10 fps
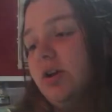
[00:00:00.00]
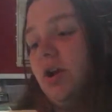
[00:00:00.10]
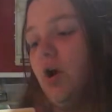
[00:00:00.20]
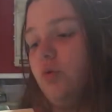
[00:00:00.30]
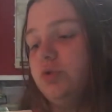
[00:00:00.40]

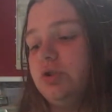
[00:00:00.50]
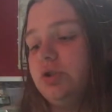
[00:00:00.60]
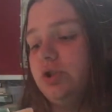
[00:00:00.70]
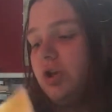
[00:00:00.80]
notes, you